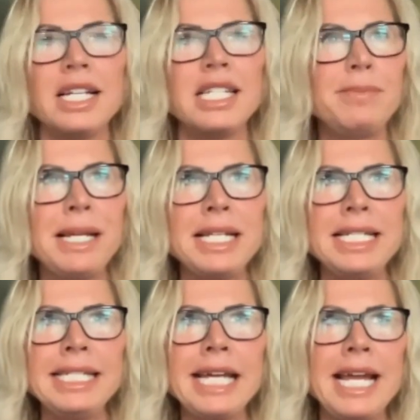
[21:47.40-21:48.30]
it's been
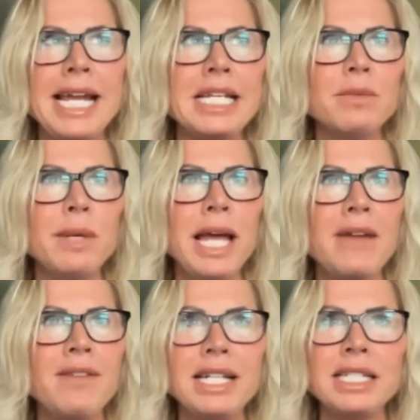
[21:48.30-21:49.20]
insane. We
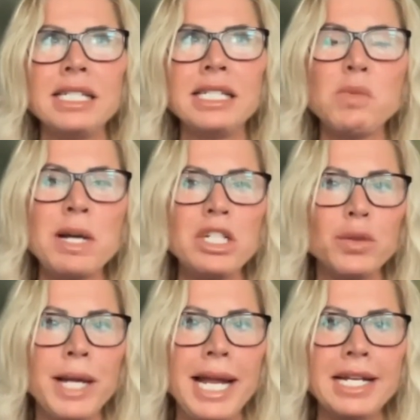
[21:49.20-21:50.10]
have had so
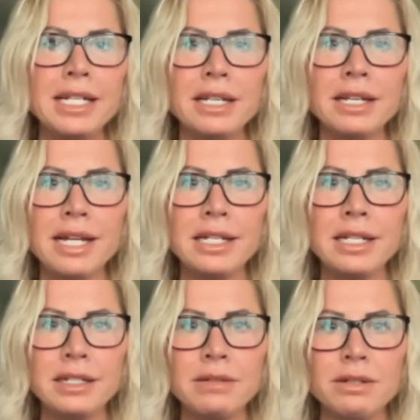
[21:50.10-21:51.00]
much rain,
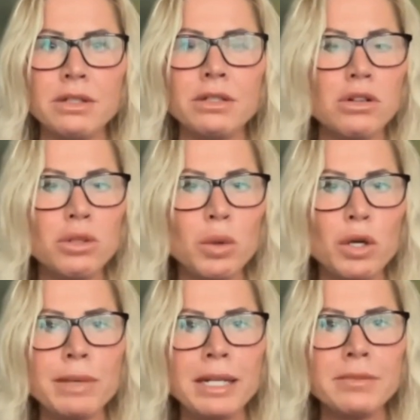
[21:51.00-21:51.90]
and don't
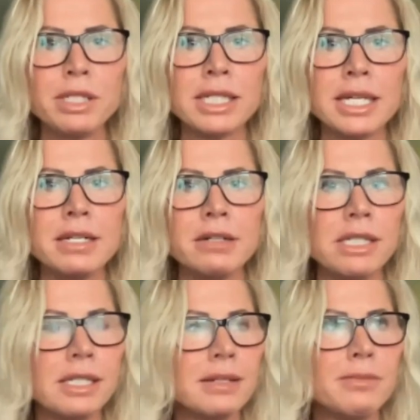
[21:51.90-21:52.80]
talk about the
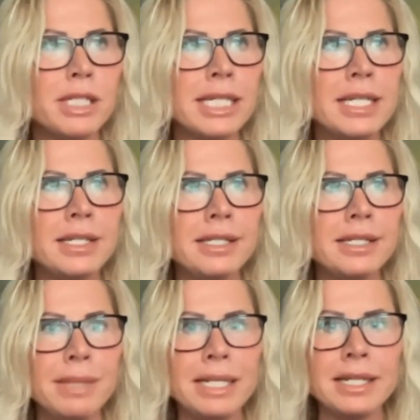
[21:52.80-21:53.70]
mosquitoes. Mosquitoes,
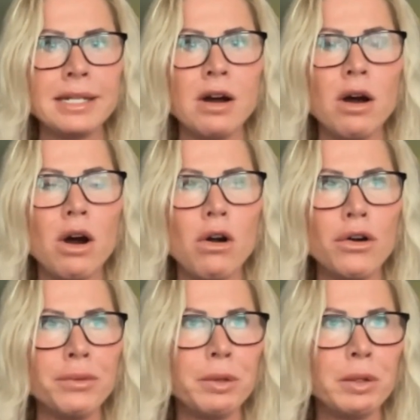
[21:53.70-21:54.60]
it's been
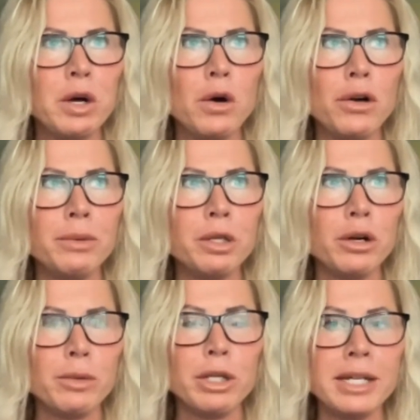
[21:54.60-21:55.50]
horrible.
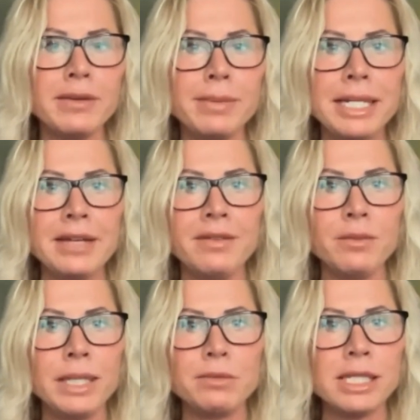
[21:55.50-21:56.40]
I mean,
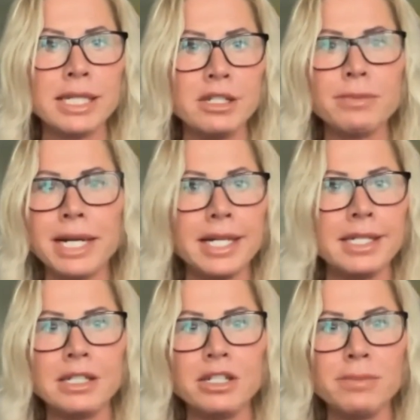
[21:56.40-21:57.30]
even with mosquito spray,
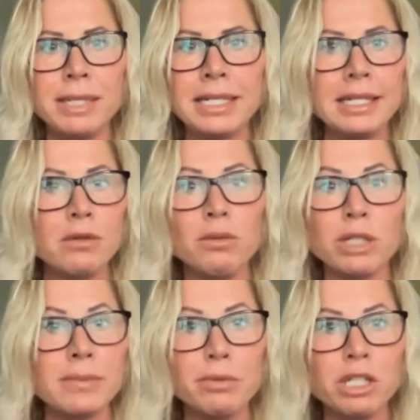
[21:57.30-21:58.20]
it's just been
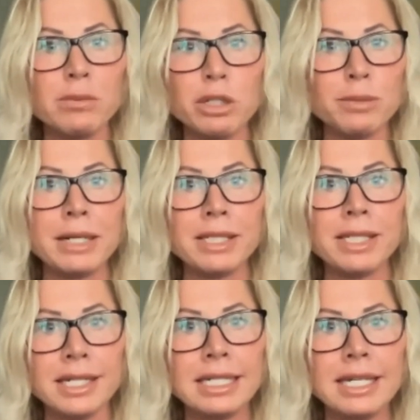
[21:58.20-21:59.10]
almost impossible to be
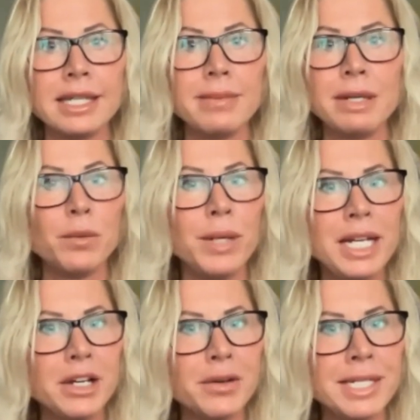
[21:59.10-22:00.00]
outside. They've been
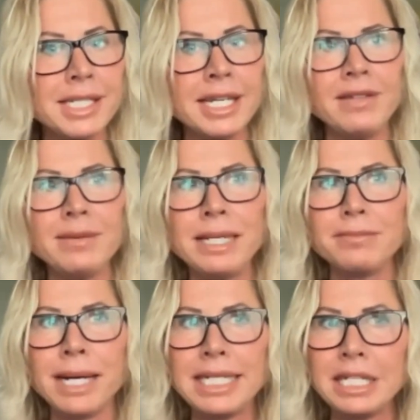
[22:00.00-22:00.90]
really aggressive. They've
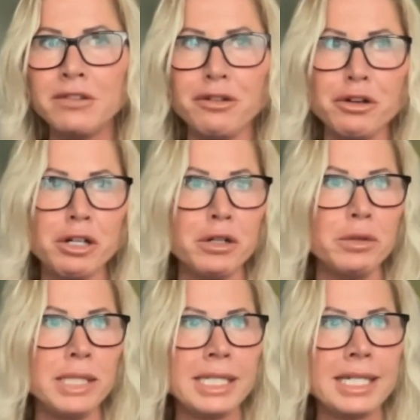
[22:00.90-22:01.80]
been biting you through your
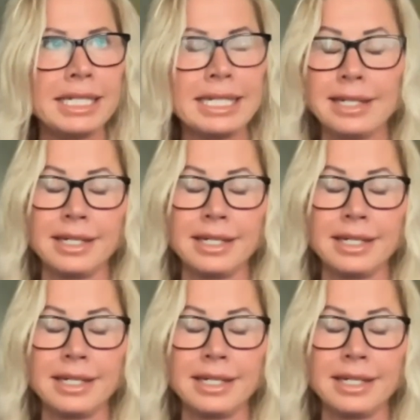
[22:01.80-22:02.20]
clothes, and